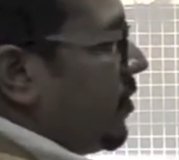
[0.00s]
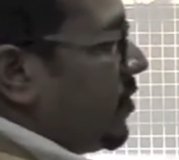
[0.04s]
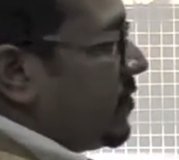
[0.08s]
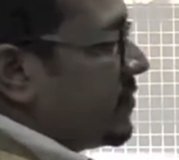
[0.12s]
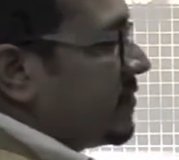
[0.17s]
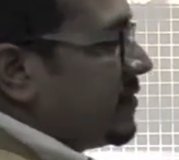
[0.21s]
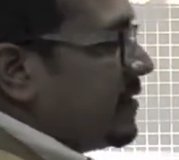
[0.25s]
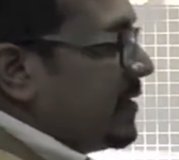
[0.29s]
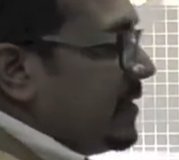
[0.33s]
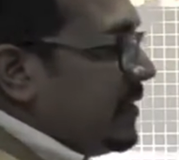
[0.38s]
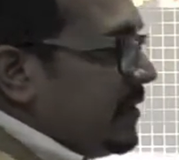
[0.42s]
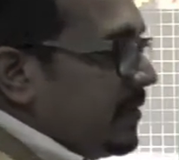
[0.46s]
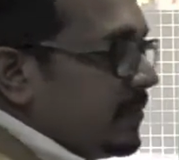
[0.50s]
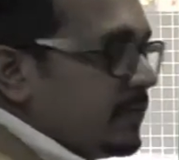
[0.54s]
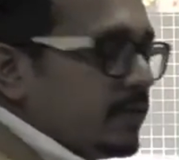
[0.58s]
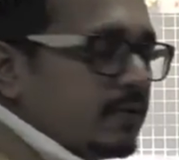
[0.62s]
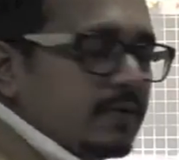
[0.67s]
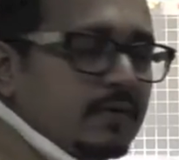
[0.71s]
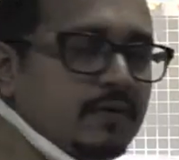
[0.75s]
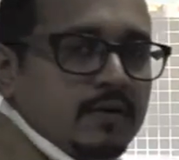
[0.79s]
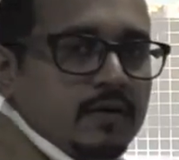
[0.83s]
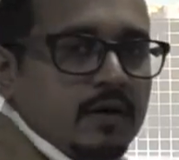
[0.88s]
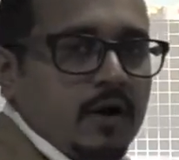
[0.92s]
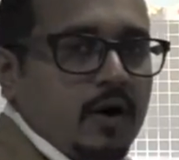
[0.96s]
going to see
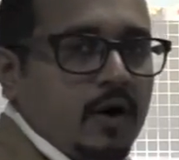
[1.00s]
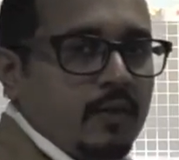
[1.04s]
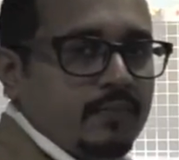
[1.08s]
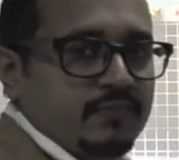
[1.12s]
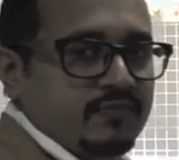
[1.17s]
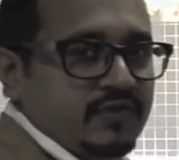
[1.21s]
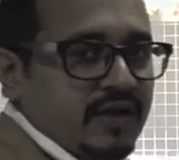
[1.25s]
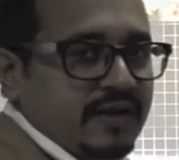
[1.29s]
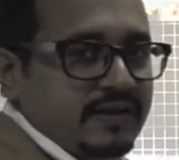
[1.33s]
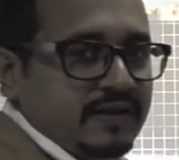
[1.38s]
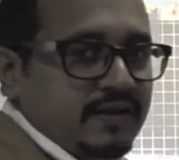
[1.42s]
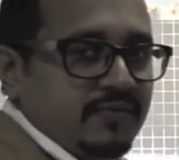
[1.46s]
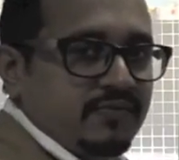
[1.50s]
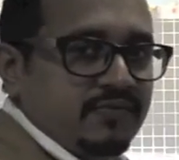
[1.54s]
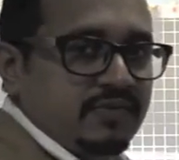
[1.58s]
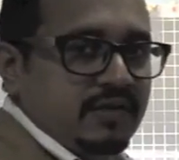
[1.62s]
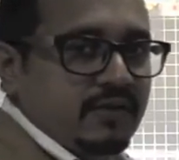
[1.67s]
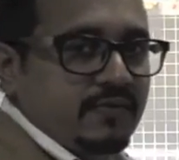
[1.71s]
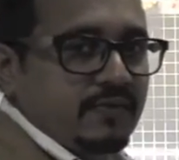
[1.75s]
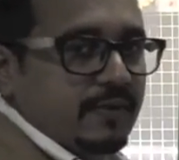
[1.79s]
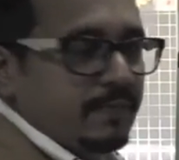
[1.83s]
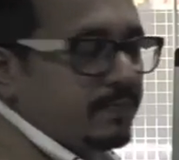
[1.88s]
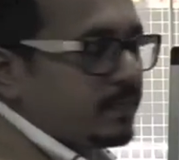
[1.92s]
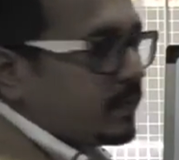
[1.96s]
Objective-C
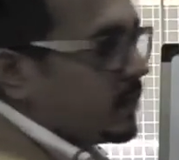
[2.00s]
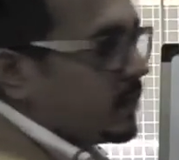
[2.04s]
way.